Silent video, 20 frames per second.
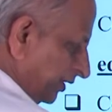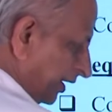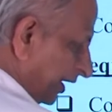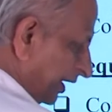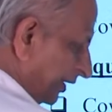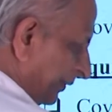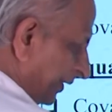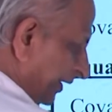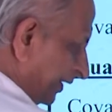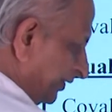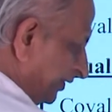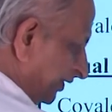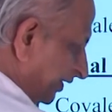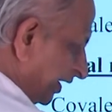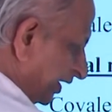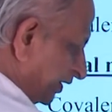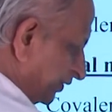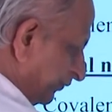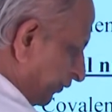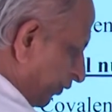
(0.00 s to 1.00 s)
And what is
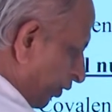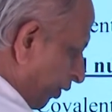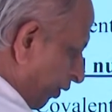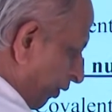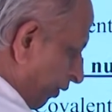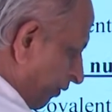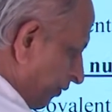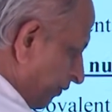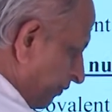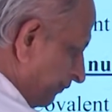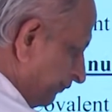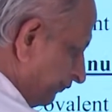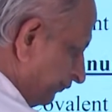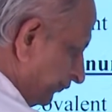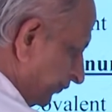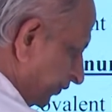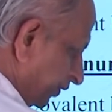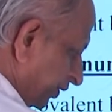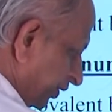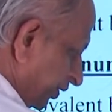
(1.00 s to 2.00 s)
CH4?
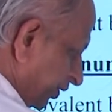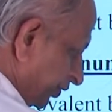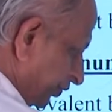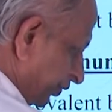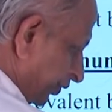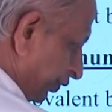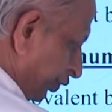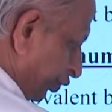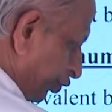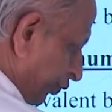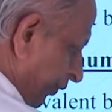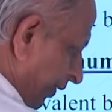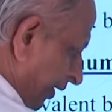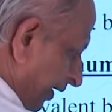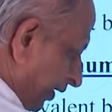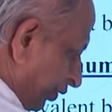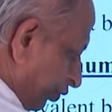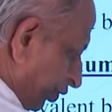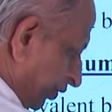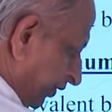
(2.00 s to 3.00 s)
It's a new
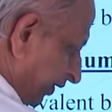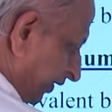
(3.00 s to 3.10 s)
word, note